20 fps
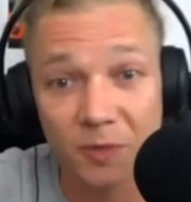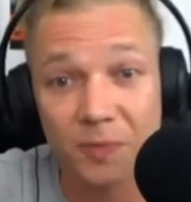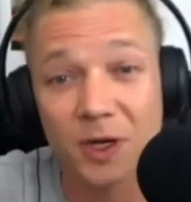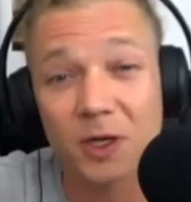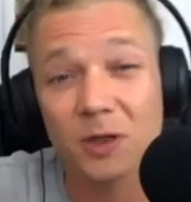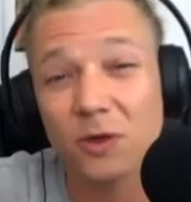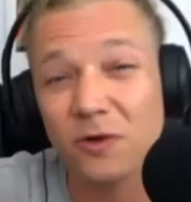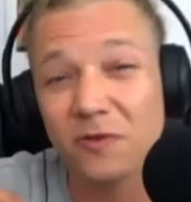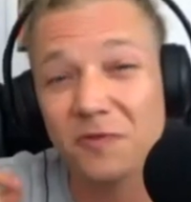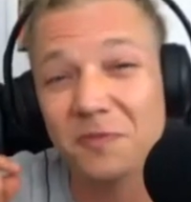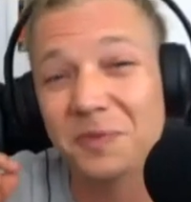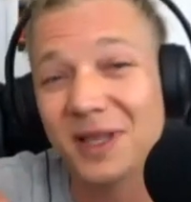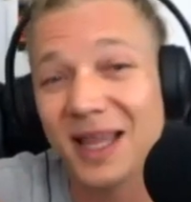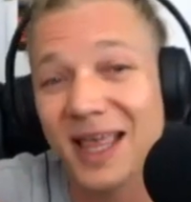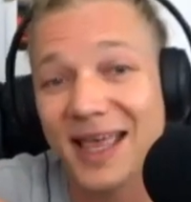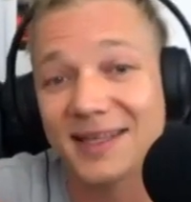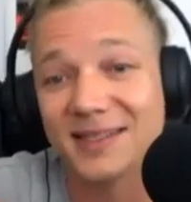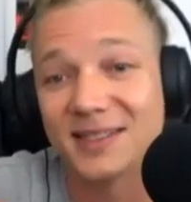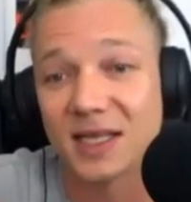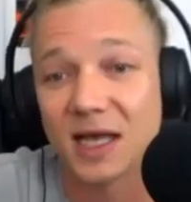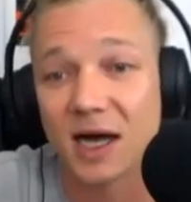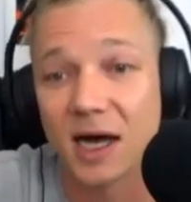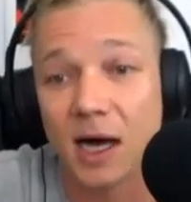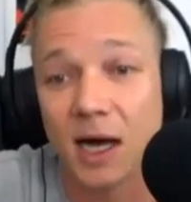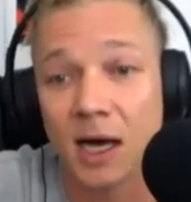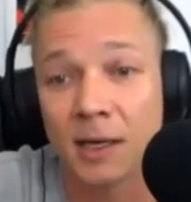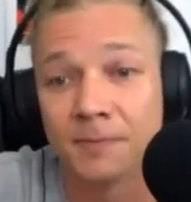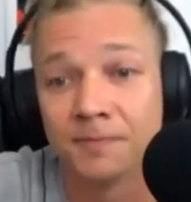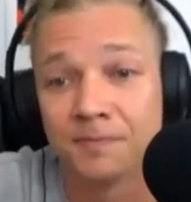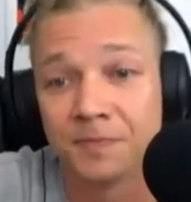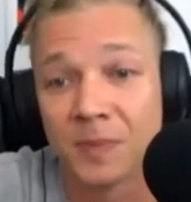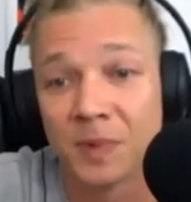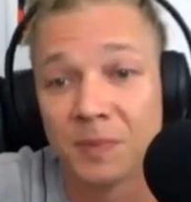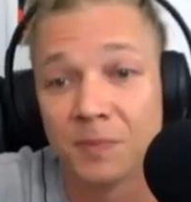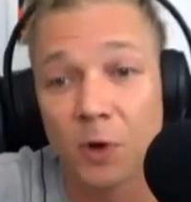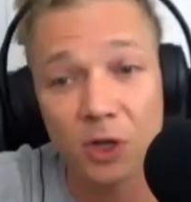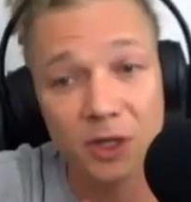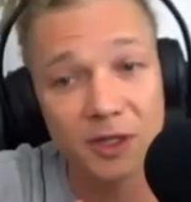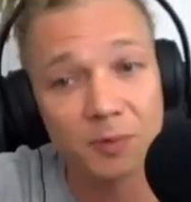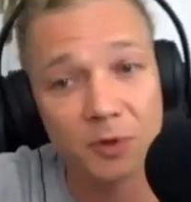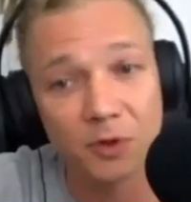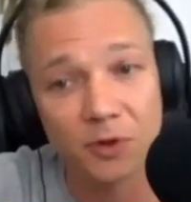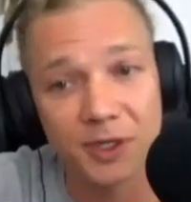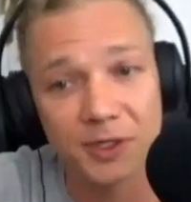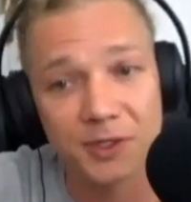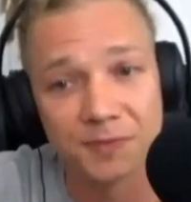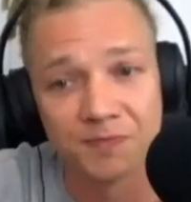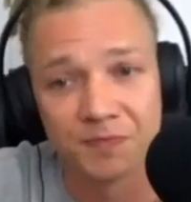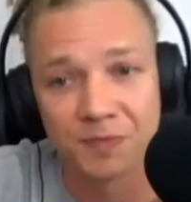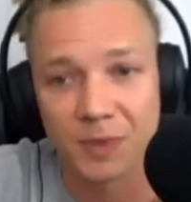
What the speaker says: but a lot of plants are polyploids.